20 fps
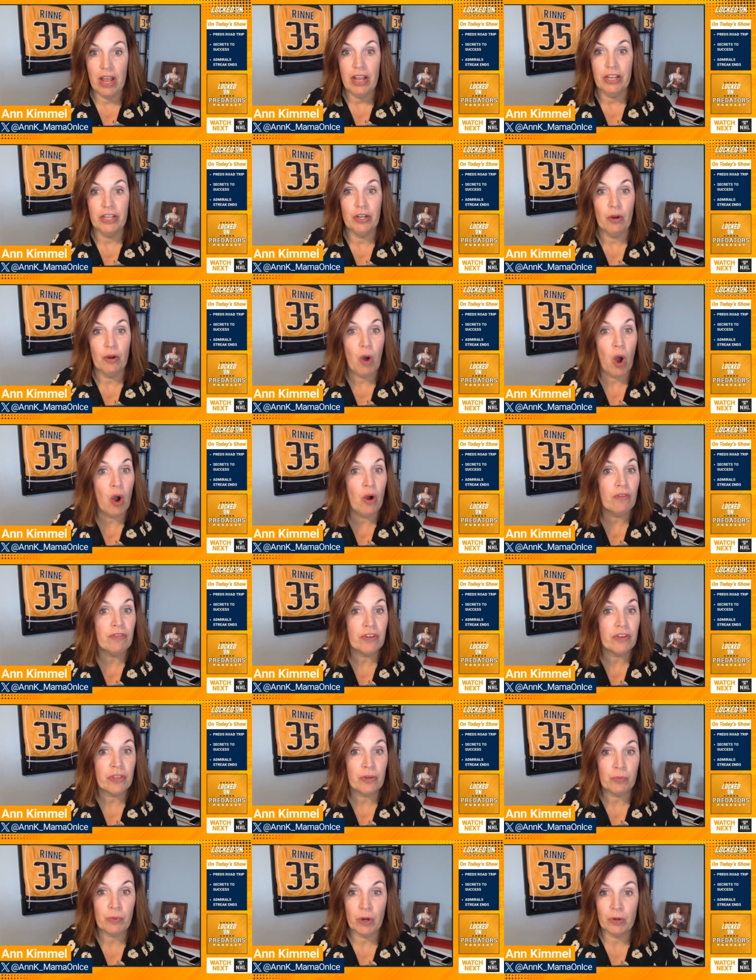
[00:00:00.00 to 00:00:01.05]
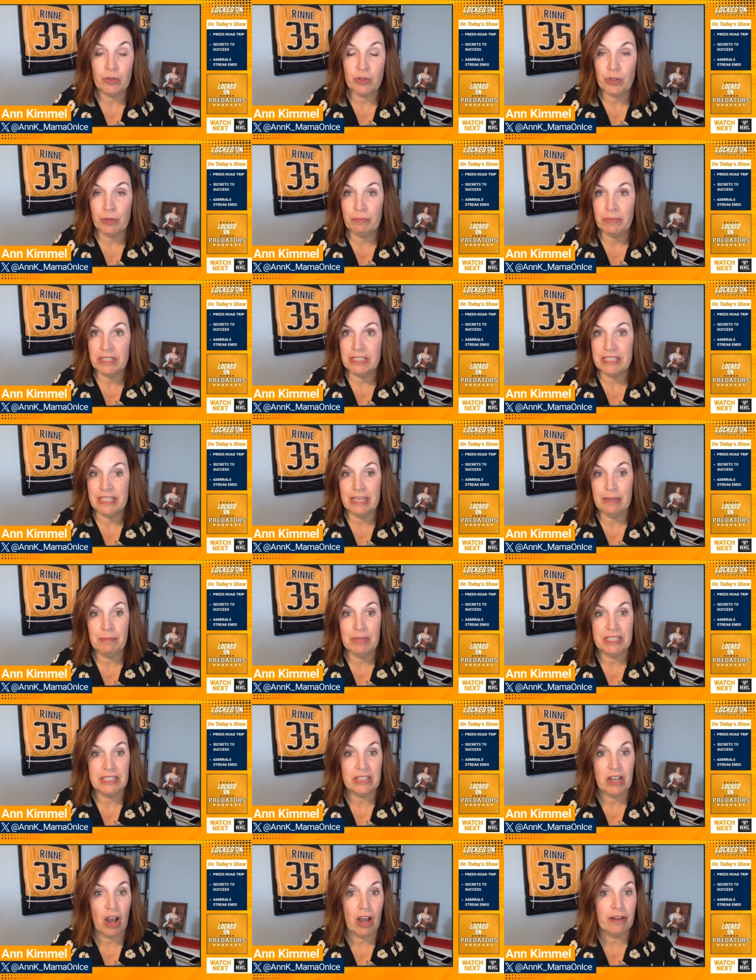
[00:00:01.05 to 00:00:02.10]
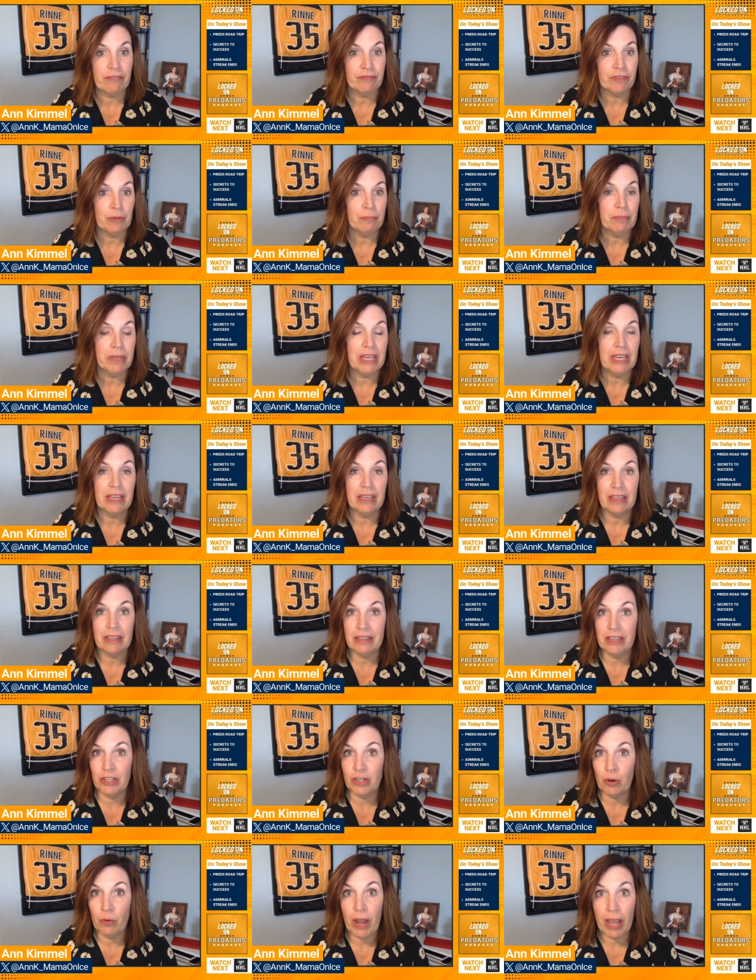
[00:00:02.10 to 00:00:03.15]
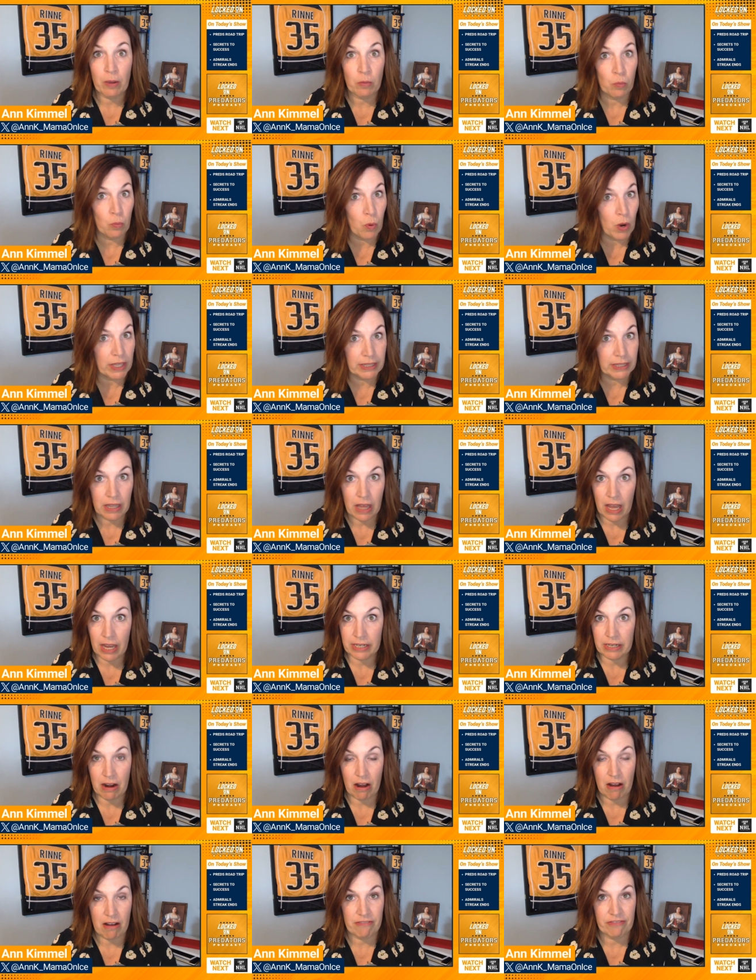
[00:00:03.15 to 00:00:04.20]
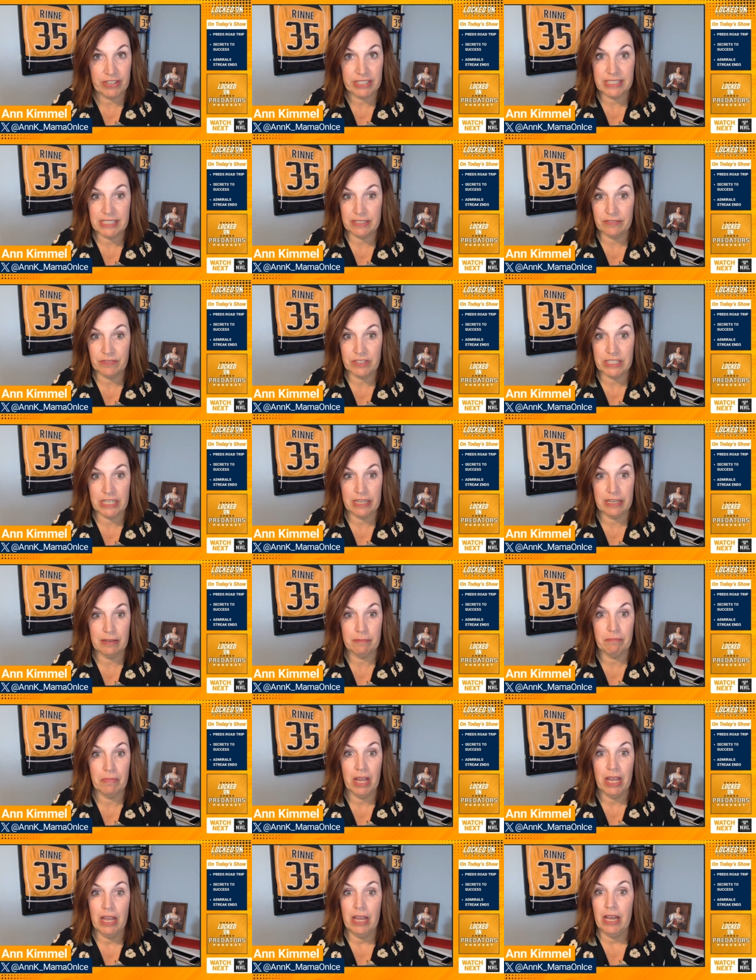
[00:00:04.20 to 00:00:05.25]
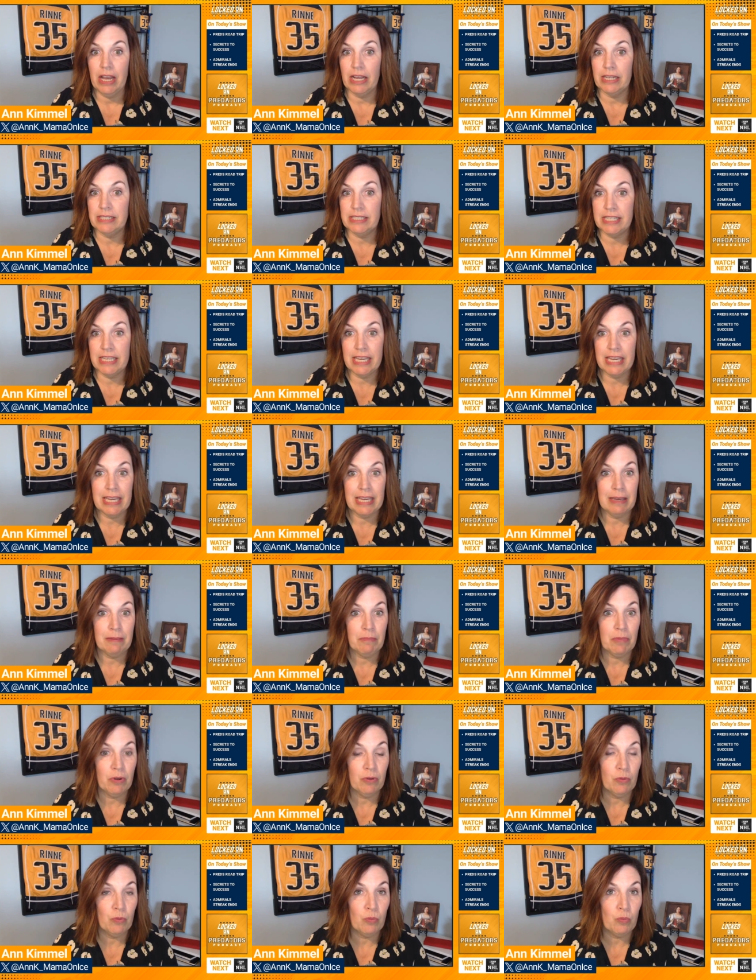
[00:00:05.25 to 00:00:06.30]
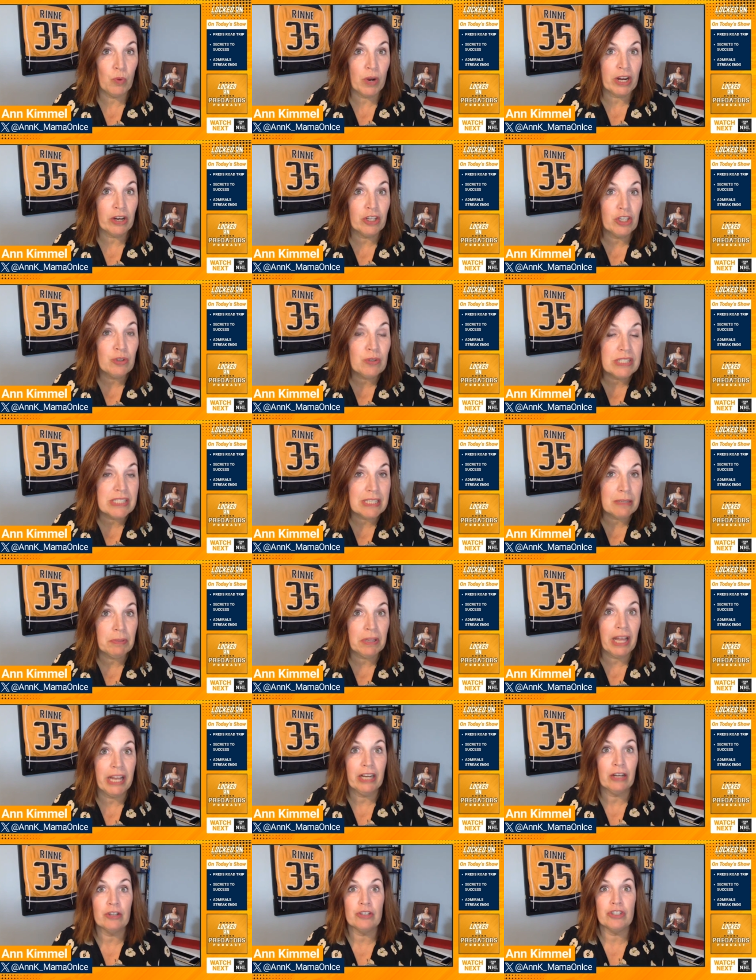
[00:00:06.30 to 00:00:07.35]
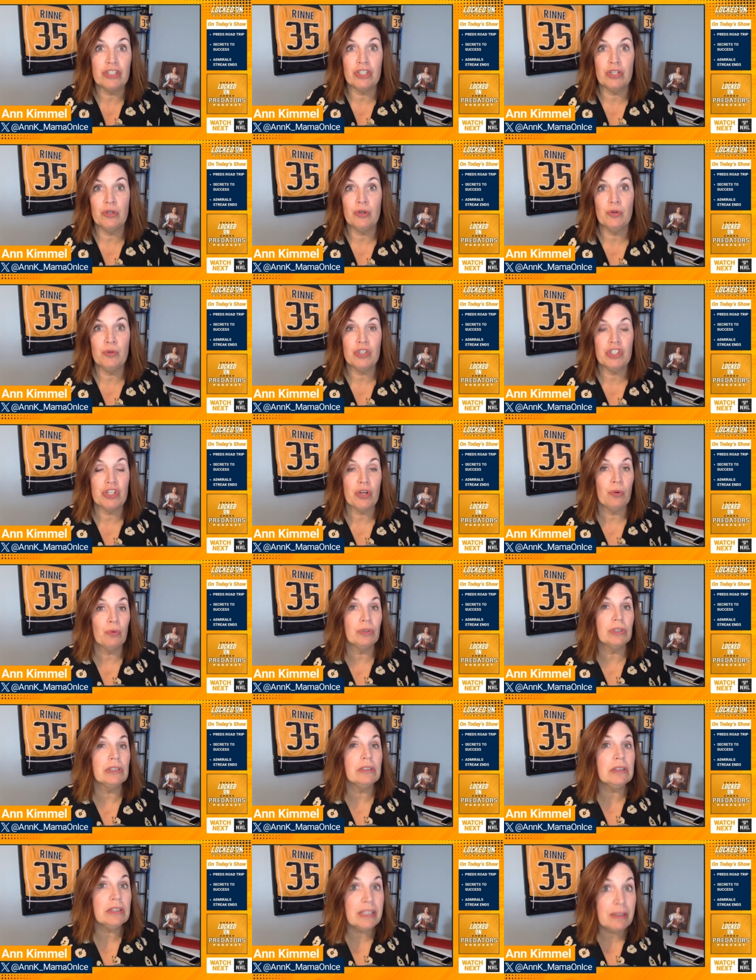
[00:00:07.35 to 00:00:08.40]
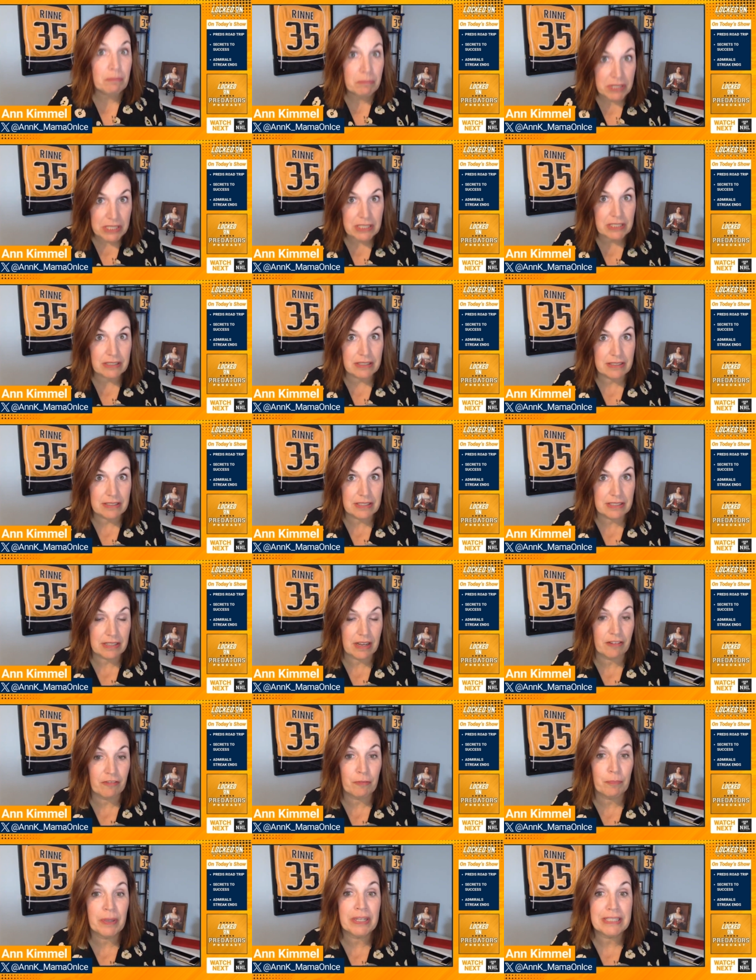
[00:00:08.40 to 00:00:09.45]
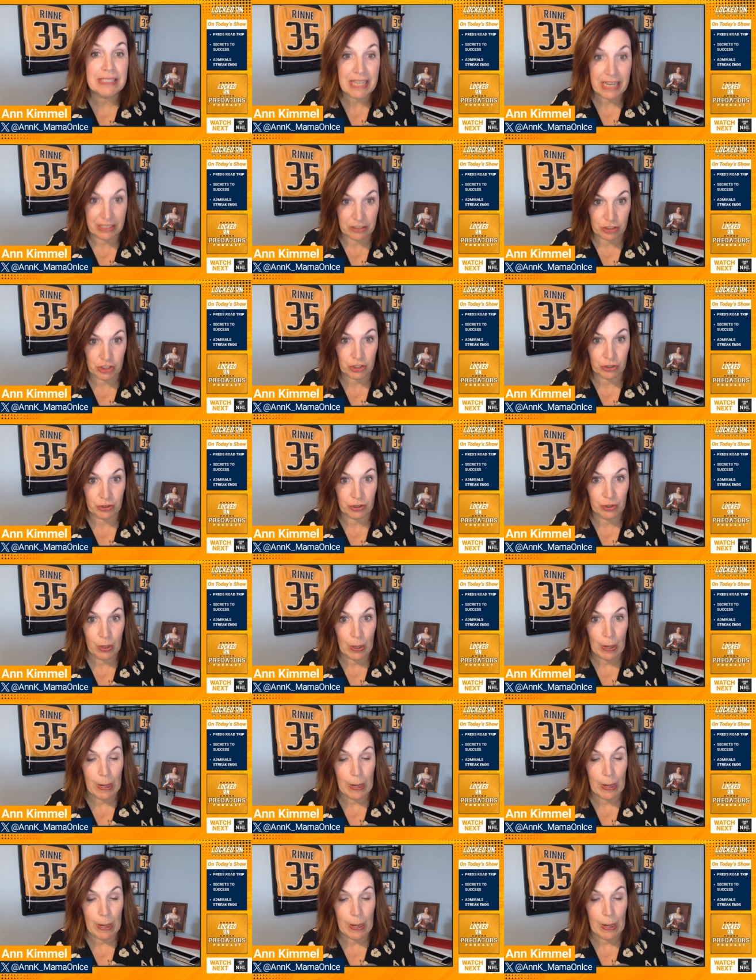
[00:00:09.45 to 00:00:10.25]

You know, over the road trip, the team has gone from being, you know, a one line offensive team, a team where you see players who show glimpses of potential.